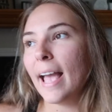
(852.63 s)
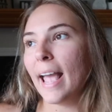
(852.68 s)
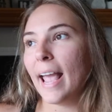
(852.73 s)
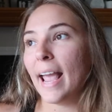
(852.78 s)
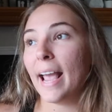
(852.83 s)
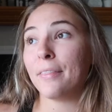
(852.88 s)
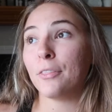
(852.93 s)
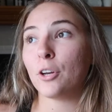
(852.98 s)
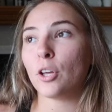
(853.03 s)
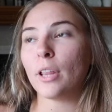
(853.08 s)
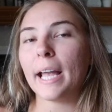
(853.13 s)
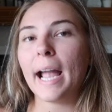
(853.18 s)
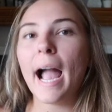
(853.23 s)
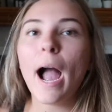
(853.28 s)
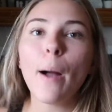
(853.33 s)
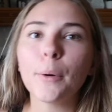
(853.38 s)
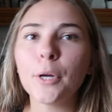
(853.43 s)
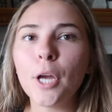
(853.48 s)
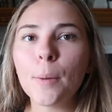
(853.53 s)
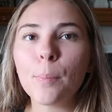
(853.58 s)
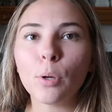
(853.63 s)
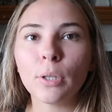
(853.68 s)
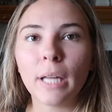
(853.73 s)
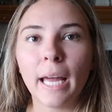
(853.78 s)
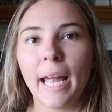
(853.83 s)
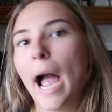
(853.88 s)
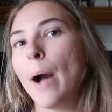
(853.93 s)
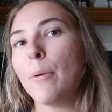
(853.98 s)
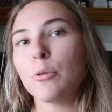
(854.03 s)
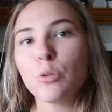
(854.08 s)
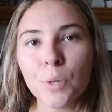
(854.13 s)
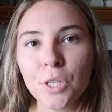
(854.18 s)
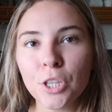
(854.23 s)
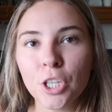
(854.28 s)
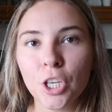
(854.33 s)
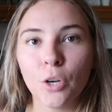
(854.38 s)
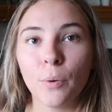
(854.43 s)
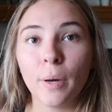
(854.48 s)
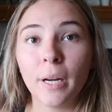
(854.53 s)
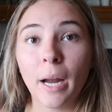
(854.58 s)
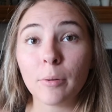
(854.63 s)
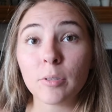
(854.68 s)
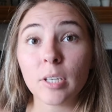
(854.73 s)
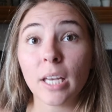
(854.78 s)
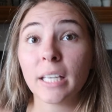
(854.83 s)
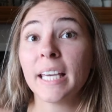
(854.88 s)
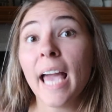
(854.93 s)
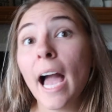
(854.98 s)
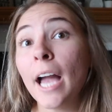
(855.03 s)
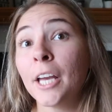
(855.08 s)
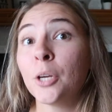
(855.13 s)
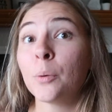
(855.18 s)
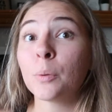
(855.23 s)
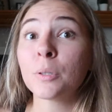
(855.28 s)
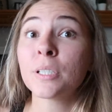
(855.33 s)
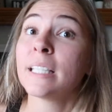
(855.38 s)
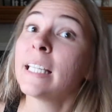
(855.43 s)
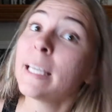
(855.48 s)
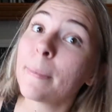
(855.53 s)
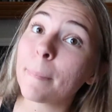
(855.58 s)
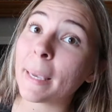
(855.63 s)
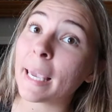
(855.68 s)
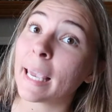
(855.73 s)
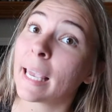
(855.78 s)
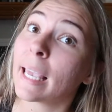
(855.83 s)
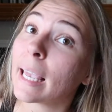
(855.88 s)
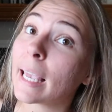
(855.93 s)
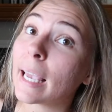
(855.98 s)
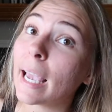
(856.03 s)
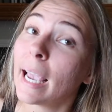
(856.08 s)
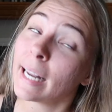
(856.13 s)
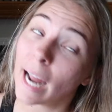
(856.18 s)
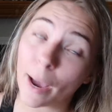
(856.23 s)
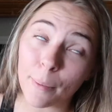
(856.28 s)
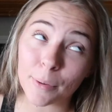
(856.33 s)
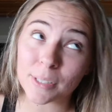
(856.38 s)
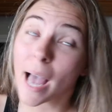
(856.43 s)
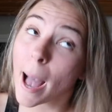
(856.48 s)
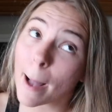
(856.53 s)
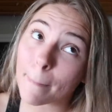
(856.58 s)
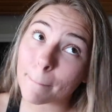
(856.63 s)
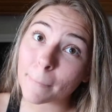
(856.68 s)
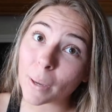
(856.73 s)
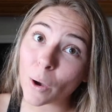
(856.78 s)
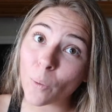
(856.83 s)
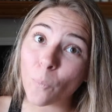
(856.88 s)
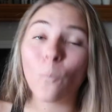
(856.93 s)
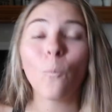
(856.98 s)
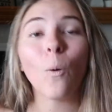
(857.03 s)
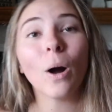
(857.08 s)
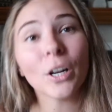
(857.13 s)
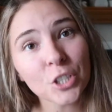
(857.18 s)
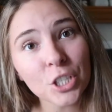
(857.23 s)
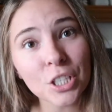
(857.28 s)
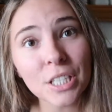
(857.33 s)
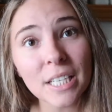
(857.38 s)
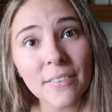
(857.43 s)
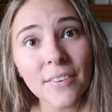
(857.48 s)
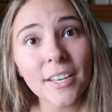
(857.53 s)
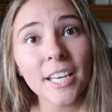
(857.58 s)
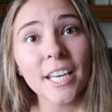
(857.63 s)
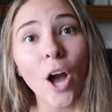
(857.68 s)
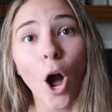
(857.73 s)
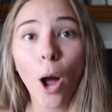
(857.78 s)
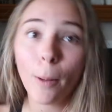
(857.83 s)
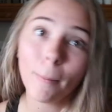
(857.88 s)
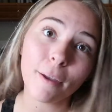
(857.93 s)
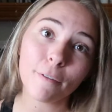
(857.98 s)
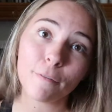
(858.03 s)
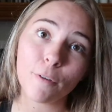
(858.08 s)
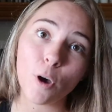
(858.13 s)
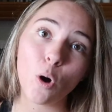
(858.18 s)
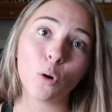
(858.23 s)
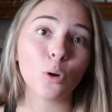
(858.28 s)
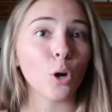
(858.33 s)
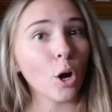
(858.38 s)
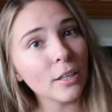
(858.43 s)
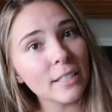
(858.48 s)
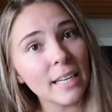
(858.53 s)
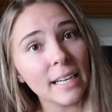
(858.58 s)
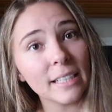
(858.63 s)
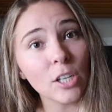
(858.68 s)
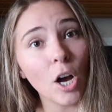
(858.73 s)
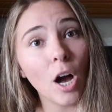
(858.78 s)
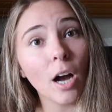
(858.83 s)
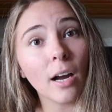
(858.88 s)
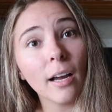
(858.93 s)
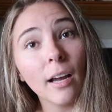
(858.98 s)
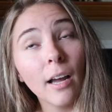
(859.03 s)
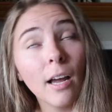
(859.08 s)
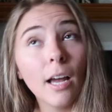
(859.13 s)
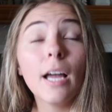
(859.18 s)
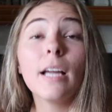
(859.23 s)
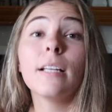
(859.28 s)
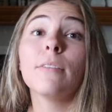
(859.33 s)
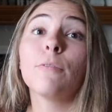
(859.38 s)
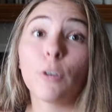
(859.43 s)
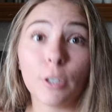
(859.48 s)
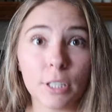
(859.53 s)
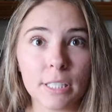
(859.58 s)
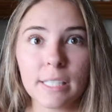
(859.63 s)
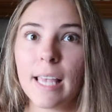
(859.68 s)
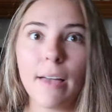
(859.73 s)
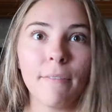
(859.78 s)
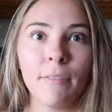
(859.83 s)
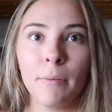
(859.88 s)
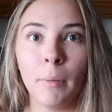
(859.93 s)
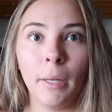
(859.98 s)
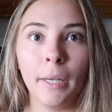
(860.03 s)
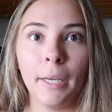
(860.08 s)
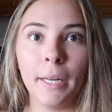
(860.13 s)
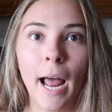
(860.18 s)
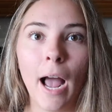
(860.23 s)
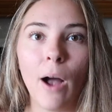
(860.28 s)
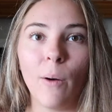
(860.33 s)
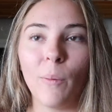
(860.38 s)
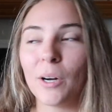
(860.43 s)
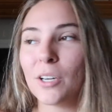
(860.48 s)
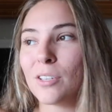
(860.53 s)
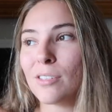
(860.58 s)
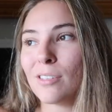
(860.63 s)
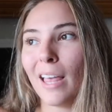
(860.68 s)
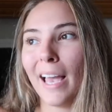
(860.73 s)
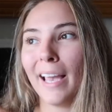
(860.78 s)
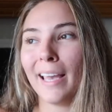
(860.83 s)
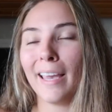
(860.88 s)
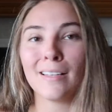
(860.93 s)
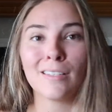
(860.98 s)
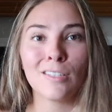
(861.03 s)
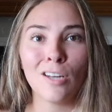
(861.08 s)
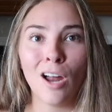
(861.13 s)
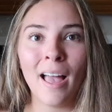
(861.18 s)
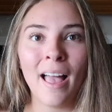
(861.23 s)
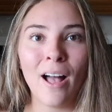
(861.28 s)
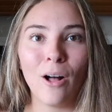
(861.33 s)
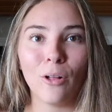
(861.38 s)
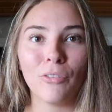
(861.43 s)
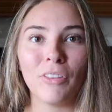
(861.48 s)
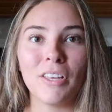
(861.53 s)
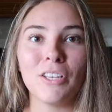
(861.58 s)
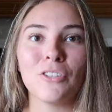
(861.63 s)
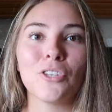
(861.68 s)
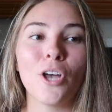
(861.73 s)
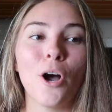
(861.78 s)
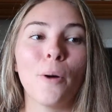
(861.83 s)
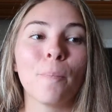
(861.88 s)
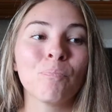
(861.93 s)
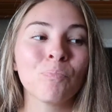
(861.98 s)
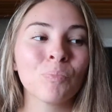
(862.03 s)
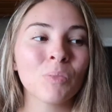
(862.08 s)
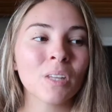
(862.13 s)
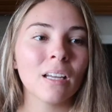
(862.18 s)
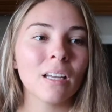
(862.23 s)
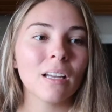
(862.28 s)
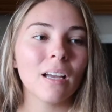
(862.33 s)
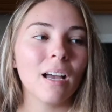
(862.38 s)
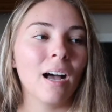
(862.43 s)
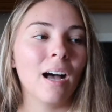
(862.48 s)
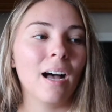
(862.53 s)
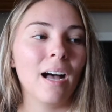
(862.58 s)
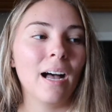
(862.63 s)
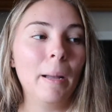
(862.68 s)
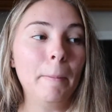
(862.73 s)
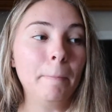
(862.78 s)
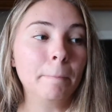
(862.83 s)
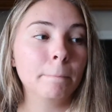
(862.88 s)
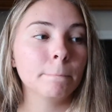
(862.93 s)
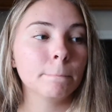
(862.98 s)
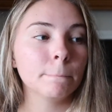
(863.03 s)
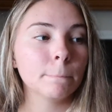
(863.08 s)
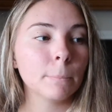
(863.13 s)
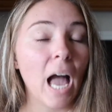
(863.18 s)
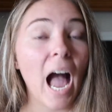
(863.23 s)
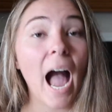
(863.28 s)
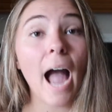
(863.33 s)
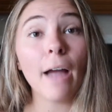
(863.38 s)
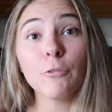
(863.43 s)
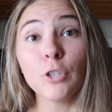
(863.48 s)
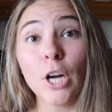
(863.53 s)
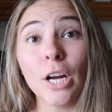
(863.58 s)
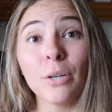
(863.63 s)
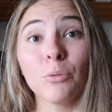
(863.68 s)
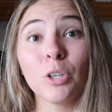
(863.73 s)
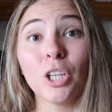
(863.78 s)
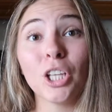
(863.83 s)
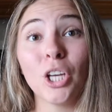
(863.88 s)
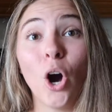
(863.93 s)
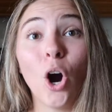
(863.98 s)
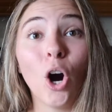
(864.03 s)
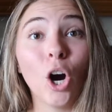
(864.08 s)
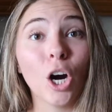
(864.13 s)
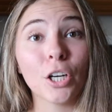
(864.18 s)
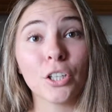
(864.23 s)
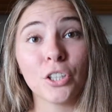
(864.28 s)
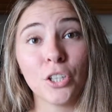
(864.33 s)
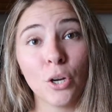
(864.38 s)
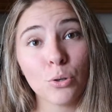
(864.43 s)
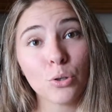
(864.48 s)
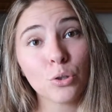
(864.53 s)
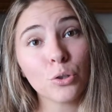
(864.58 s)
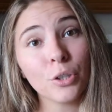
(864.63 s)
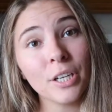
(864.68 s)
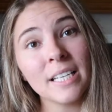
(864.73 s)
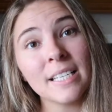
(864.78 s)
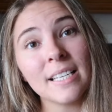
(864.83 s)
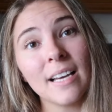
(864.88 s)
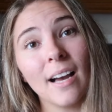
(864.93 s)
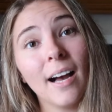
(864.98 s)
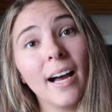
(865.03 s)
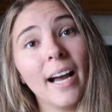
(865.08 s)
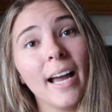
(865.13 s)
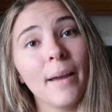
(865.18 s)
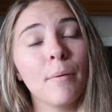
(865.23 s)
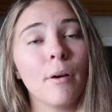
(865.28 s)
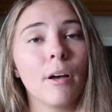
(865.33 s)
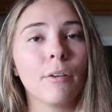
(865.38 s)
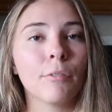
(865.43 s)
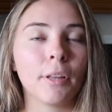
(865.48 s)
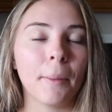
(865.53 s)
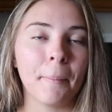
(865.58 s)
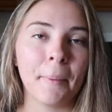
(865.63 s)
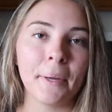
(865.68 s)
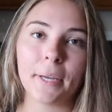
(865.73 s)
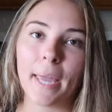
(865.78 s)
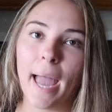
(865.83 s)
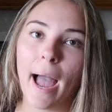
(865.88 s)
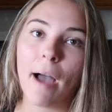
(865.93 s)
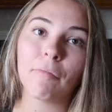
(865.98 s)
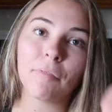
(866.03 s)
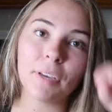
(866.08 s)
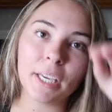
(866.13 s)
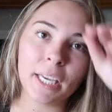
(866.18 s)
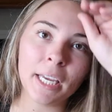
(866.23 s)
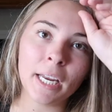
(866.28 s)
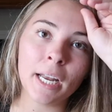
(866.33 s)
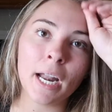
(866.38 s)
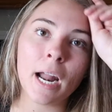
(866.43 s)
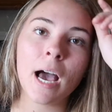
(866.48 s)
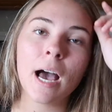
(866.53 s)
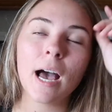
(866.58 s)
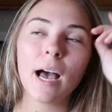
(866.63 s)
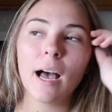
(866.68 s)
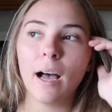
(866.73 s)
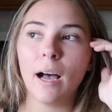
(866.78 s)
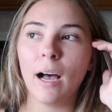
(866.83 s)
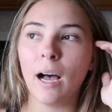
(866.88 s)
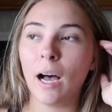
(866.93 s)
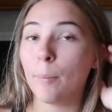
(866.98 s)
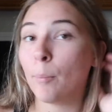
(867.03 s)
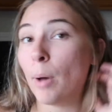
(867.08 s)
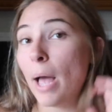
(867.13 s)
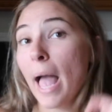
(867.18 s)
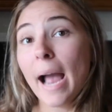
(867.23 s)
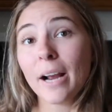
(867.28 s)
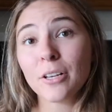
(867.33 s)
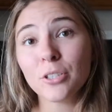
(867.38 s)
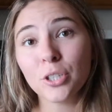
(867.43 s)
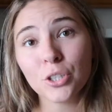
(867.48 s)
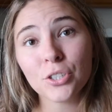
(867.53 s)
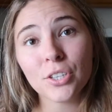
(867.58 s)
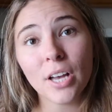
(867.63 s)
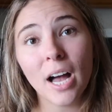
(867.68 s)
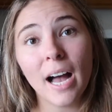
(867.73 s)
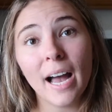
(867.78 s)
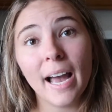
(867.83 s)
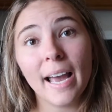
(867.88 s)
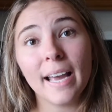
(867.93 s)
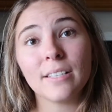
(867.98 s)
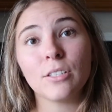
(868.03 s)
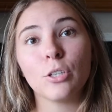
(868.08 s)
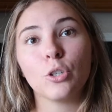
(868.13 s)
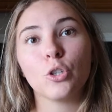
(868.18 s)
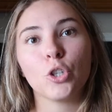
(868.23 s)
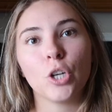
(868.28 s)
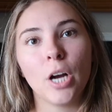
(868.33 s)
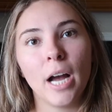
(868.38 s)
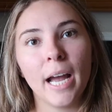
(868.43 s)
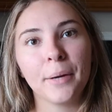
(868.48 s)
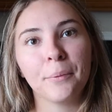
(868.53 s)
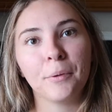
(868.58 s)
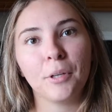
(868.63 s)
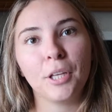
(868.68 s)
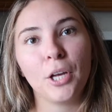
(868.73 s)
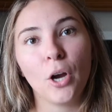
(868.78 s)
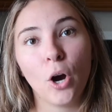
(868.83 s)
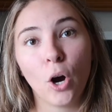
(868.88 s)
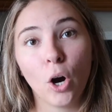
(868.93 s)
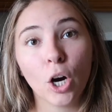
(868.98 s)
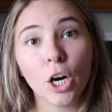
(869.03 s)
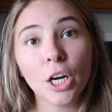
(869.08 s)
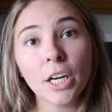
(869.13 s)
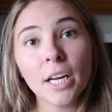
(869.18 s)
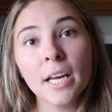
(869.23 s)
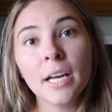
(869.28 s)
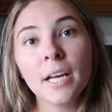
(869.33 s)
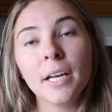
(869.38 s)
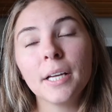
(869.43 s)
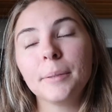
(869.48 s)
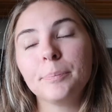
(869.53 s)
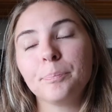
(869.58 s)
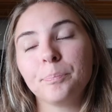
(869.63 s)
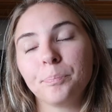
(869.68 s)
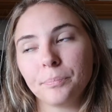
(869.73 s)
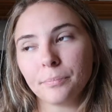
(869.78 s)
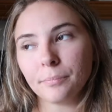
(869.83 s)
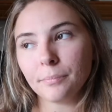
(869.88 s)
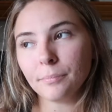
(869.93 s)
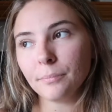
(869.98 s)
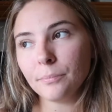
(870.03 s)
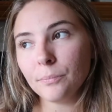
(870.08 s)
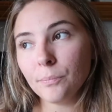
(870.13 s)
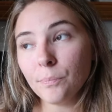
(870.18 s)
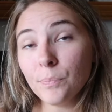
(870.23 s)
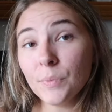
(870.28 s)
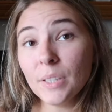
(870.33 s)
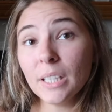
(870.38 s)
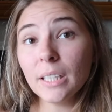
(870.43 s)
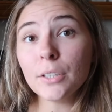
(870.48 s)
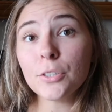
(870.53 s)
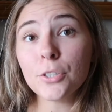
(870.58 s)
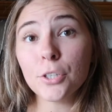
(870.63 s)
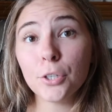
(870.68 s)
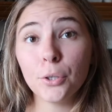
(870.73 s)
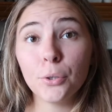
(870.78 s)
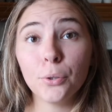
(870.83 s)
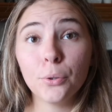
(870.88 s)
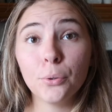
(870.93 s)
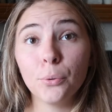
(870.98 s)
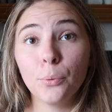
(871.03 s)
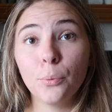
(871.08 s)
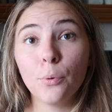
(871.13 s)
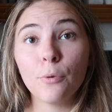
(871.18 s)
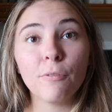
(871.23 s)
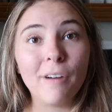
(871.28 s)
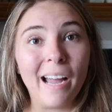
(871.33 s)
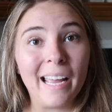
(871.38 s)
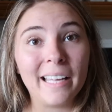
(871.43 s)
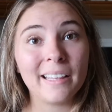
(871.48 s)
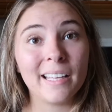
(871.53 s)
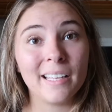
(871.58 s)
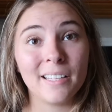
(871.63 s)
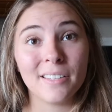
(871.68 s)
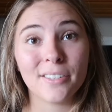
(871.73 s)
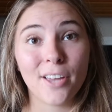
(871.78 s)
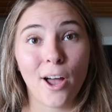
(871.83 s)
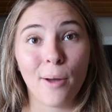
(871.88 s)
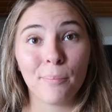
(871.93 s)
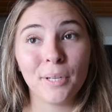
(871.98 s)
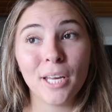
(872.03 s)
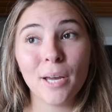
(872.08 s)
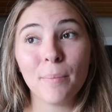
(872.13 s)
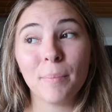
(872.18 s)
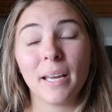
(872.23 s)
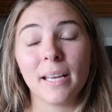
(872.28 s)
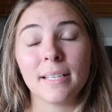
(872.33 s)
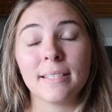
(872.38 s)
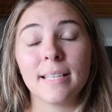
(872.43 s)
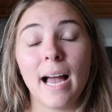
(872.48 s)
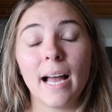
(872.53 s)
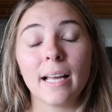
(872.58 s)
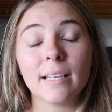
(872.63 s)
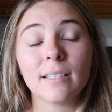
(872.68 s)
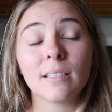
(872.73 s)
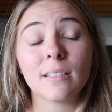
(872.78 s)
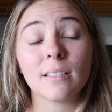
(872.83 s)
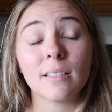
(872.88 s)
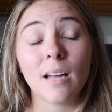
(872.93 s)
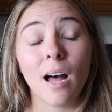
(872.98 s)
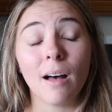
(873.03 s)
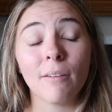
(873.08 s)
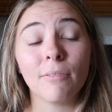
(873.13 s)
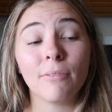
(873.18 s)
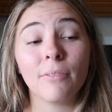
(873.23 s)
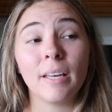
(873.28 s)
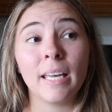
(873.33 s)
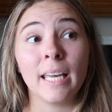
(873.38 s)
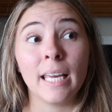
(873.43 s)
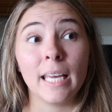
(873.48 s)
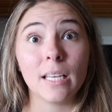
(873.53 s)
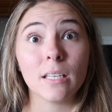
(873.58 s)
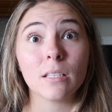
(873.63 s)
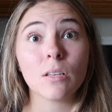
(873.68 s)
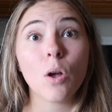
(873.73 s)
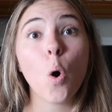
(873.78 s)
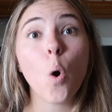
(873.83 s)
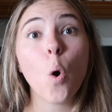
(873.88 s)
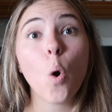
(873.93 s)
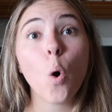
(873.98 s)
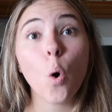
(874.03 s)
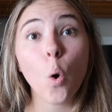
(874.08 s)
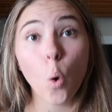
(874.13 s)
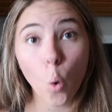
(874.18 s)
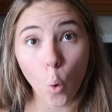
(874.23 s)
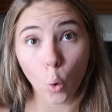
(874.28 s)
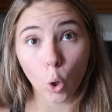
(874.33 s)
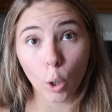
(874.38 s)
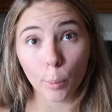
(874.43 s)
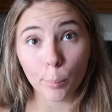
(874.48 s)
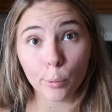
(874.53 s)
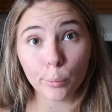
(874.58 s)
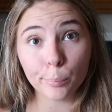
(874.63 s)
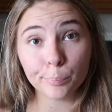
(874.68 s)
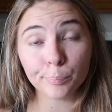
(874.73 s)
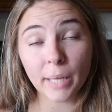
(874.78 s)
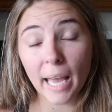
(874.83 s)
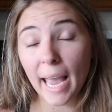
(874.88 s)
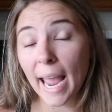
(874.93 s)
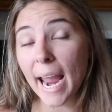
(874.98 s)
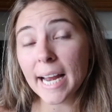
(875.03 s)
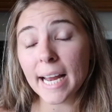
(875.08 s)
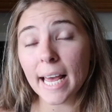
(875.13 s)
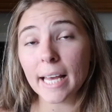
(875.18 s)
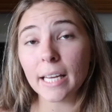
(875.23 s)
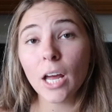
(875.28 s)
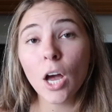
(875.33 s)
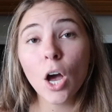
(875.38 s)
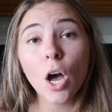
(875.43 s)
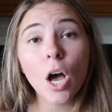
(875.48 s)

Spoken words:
And they're like, how were you up all night? I was with you. And I was like, yeah, you were sleeping and I was up watching TV on my phone on TikTok for 7 million hours. Like, it's not healthy. So I've tried really hard. No screen time, or limit caffeine, exercise, trying really hard to fight the insomnia, because that stuff is horrible. Hate it.